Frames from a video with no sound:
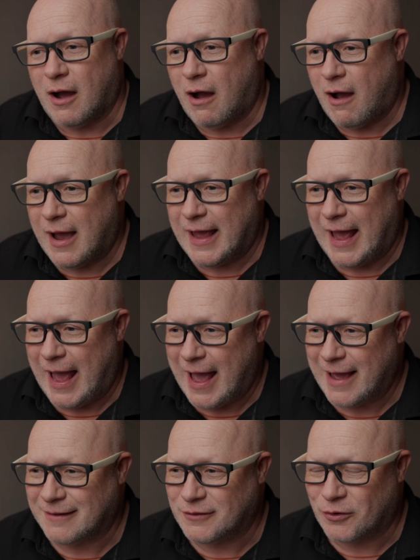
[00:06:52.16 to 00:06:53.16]
I
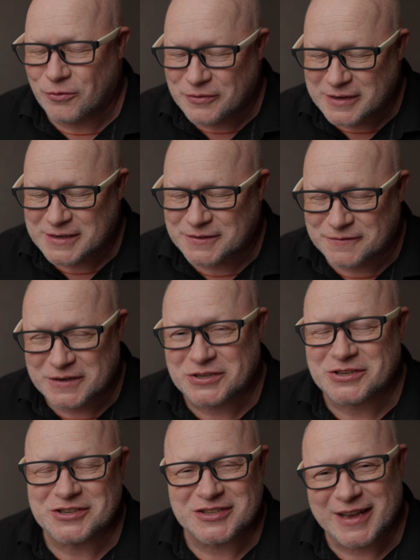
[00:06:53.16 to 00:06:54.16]
had all these
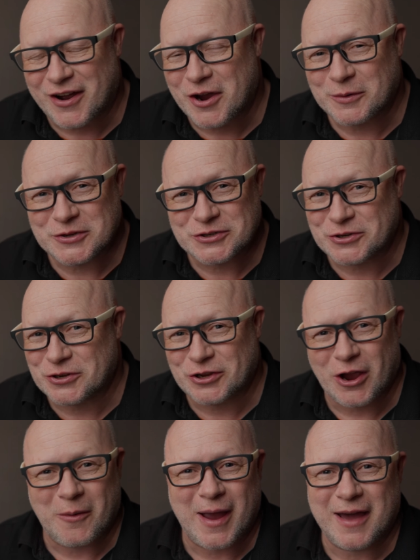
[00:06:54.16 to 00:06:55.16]
visions that I was going to
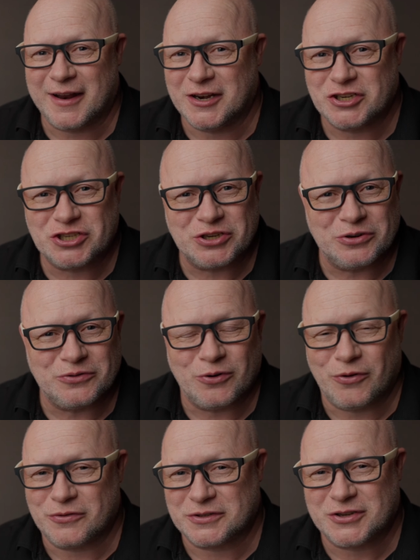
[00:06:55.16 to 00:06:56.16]
go out and shoot
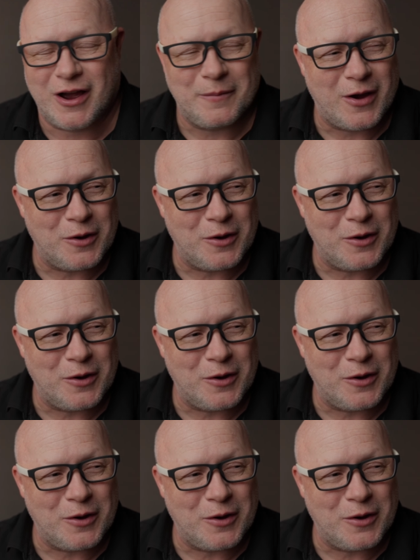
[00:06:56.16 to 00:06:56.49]
all the time.